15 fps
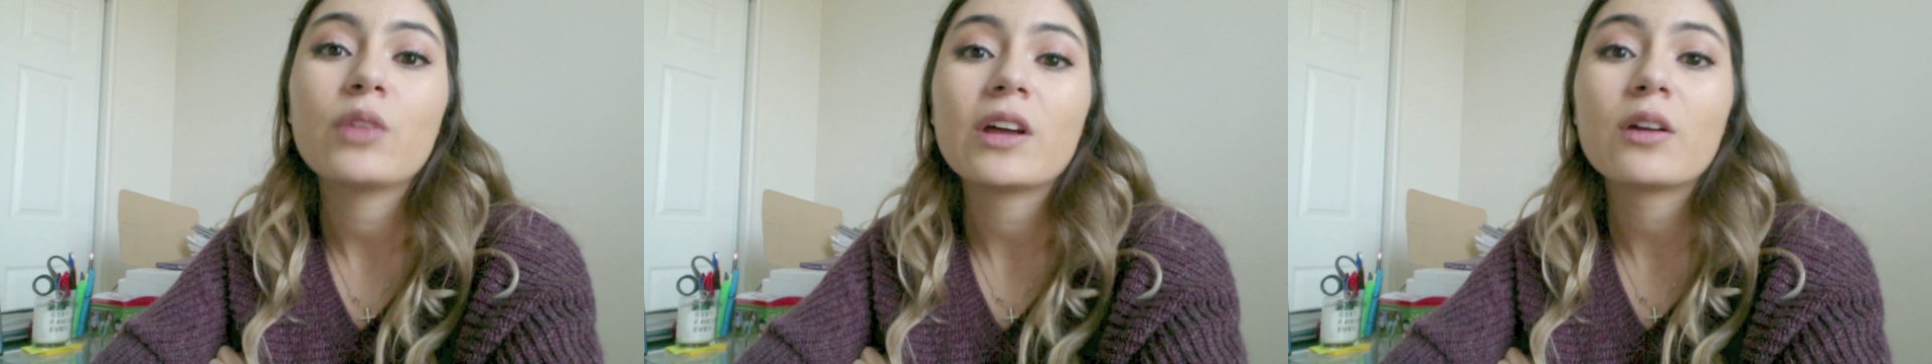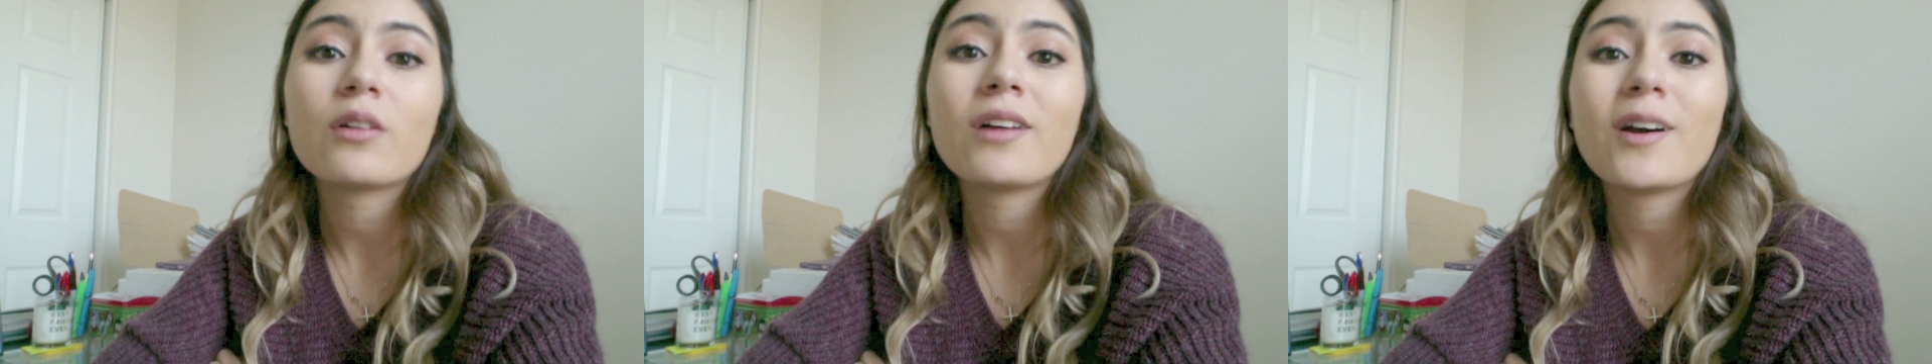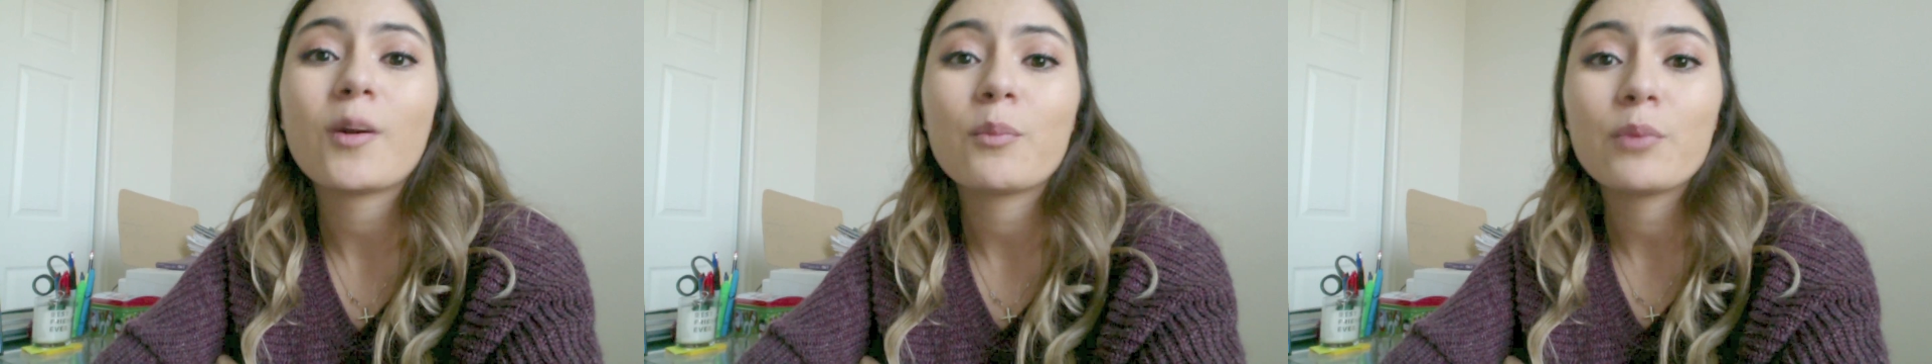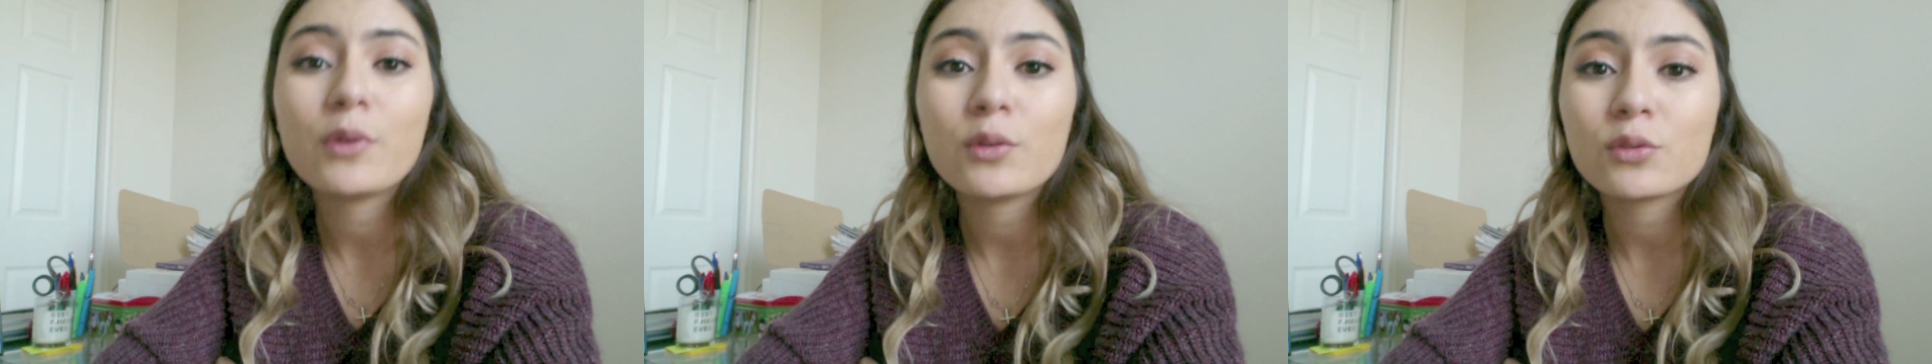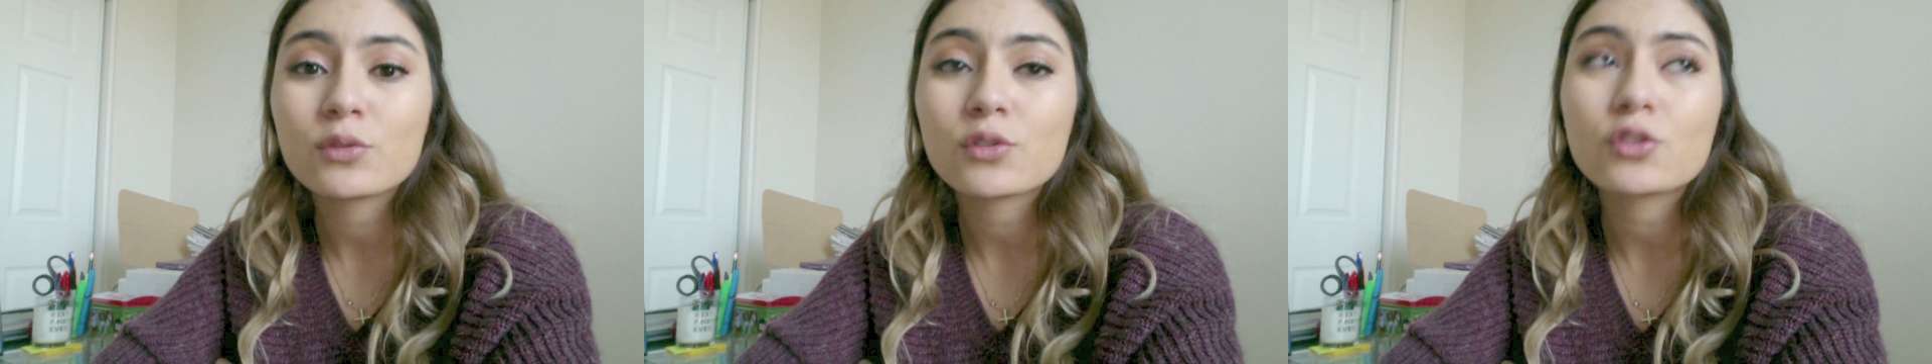
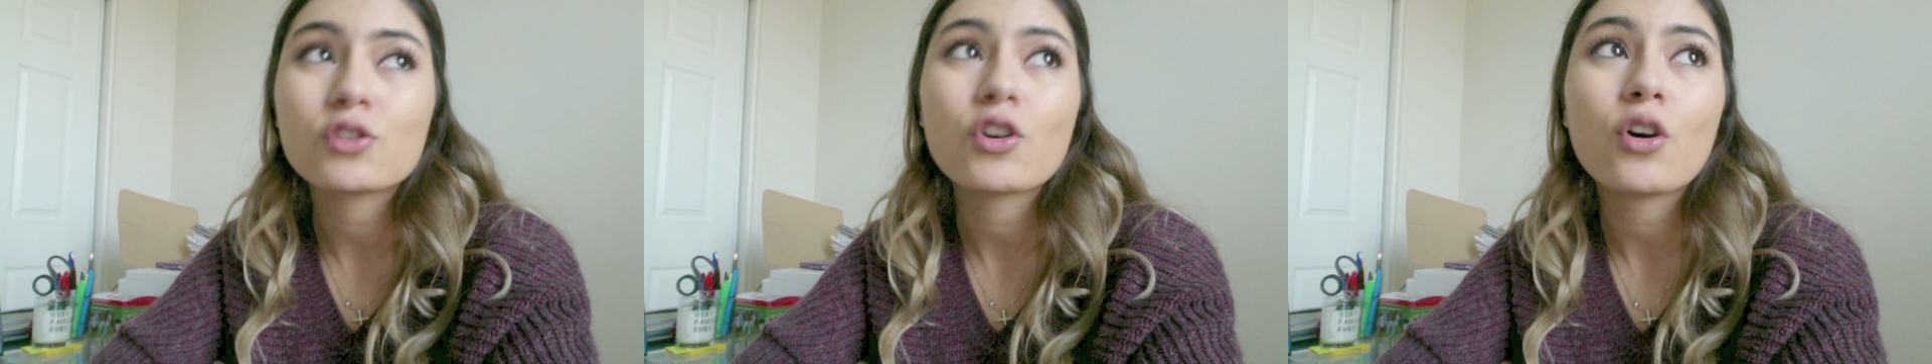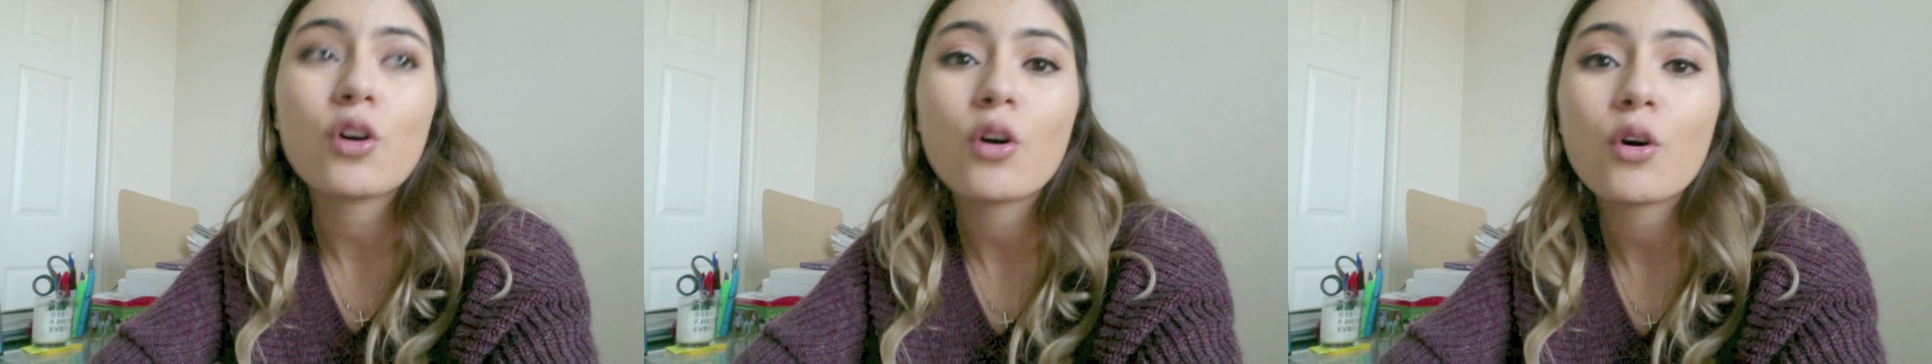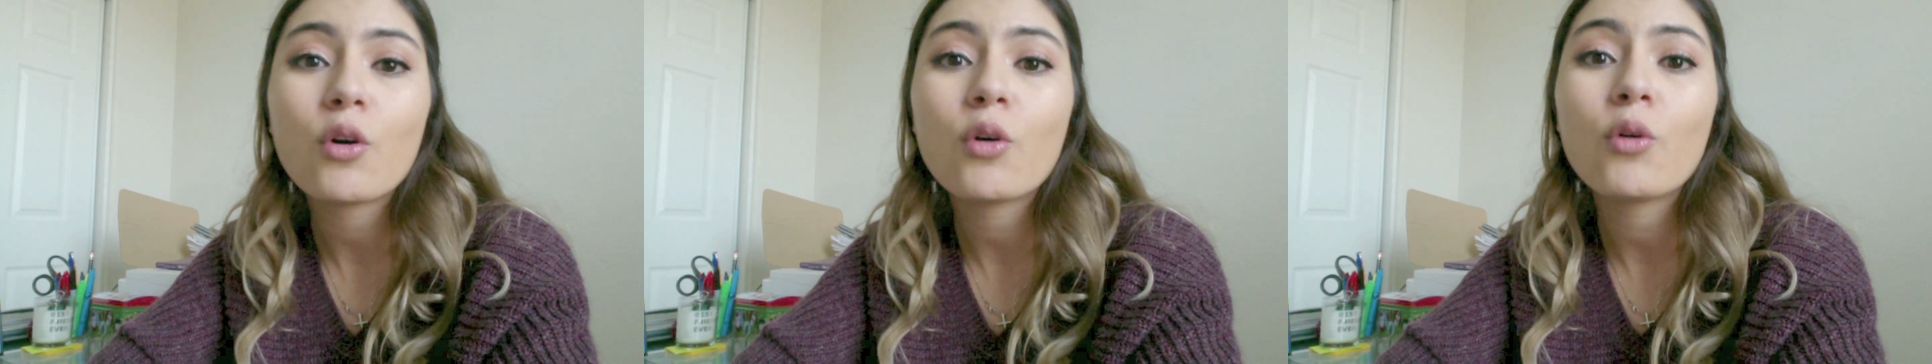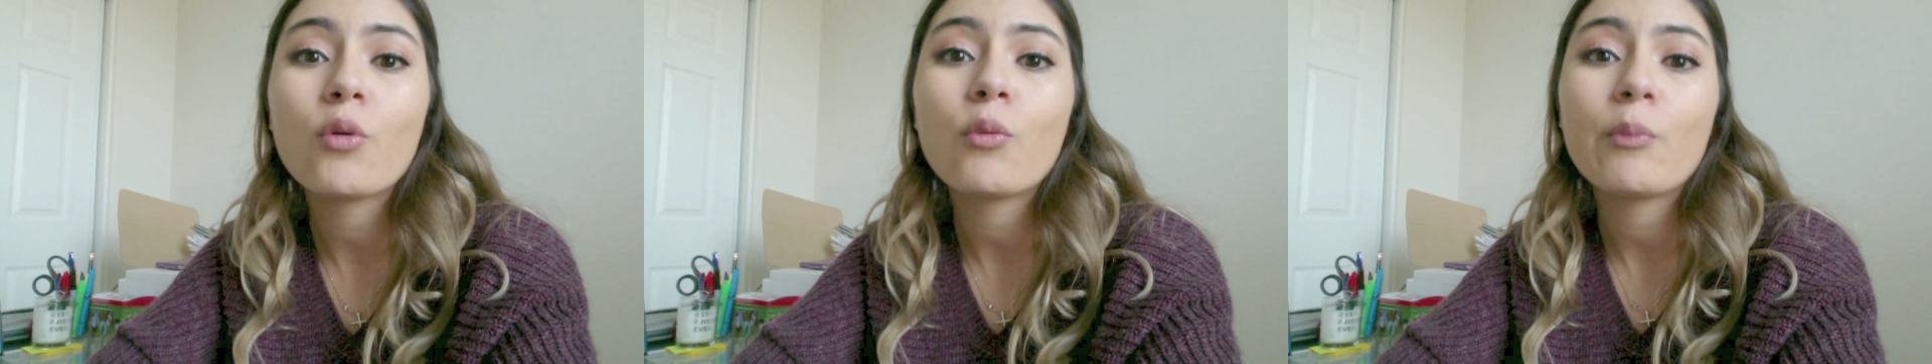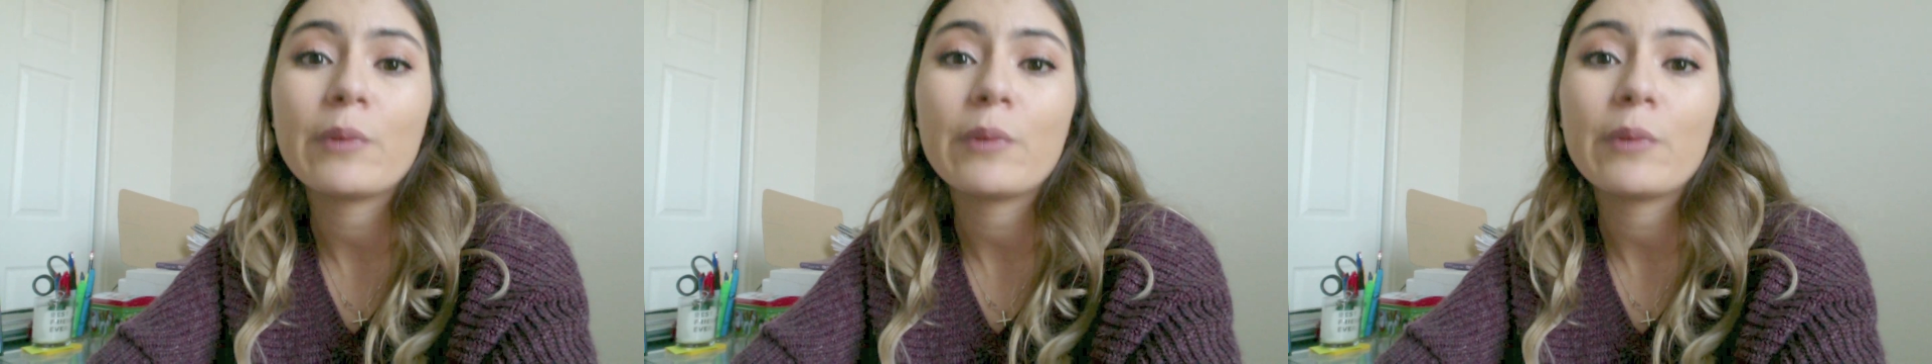so much.